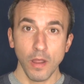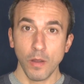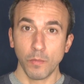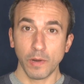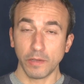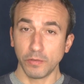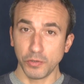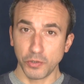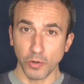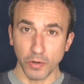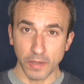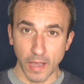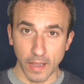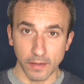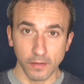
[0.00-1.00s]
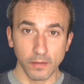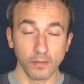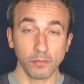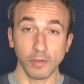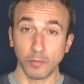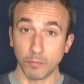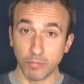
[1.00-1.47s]
We're not too sure yet.
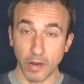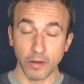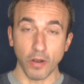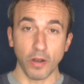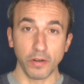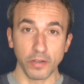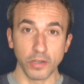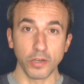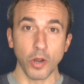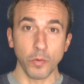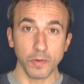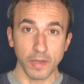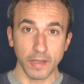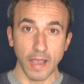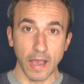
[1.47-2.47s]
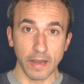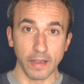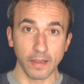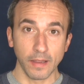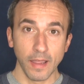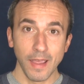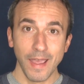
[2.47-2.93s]
At least with Brett Gardner, you know what you're
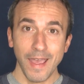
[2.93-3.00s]
getting.